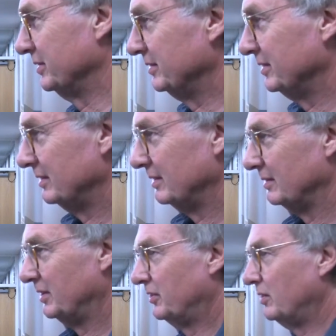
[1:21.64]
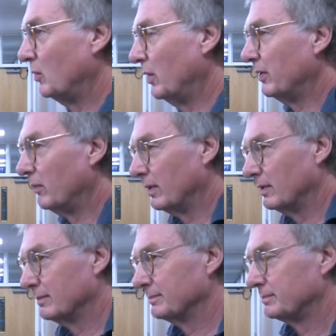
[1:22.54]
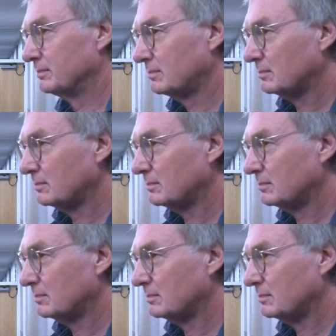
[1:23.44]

No, I don't know who that person is. I actually.